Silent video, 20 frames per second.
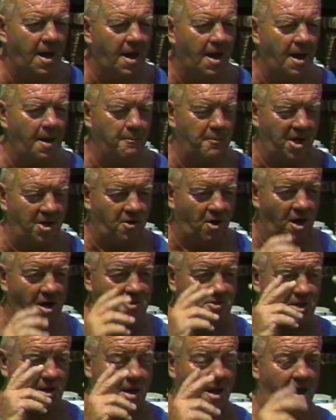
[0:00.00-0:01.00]

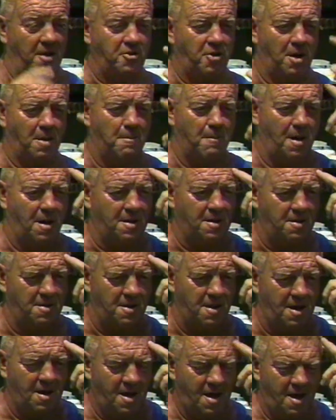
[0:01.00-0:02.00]
And
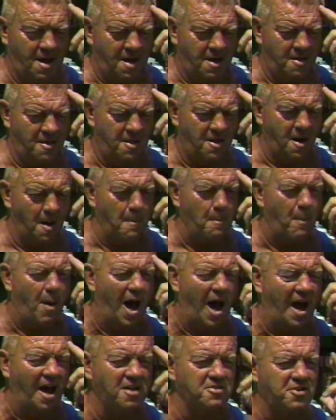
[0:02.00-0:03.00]
their
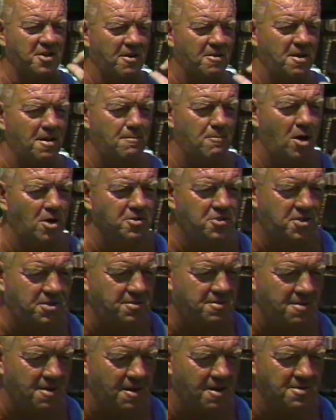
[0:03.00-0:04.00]
minds are the most
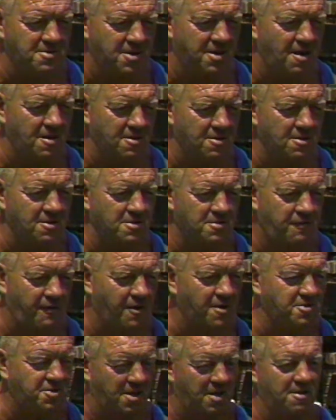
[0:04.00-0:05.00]
things they lose.
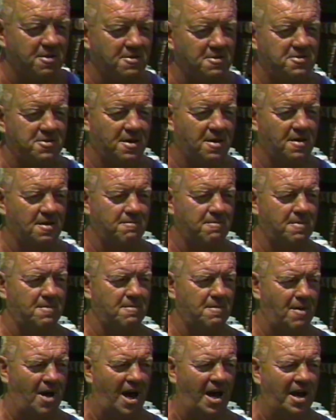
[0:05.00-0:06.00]
First, they lose their
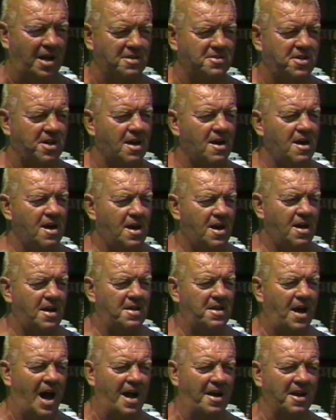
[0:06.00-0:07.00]
minds,
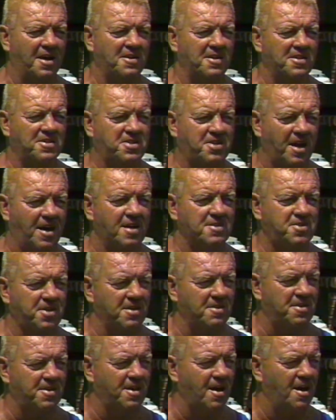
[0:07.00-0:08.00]
not in the sense
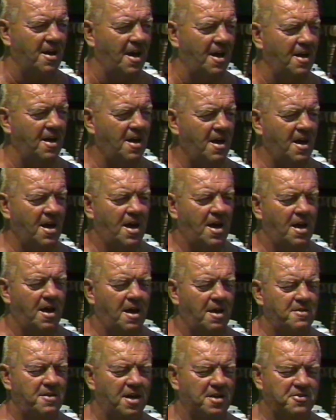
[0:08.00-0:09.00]

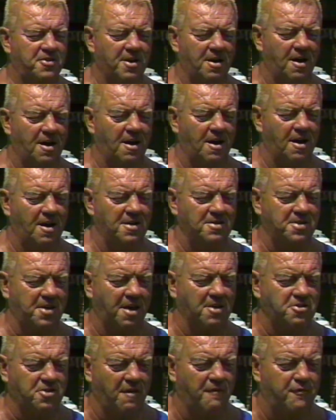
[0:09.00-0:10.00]
that they're
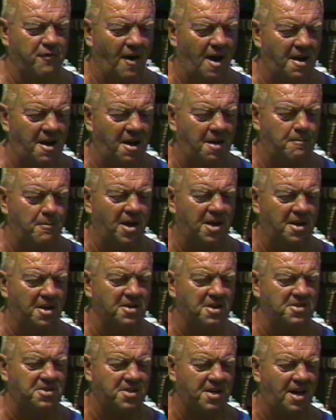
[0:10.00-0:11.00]
schizophrenic, but
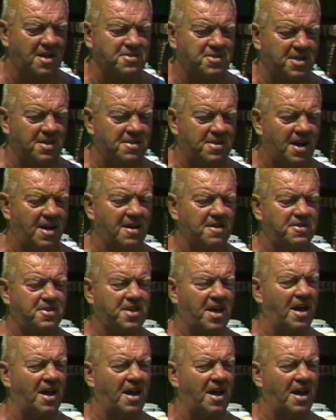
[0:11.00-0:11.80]
in the sense that they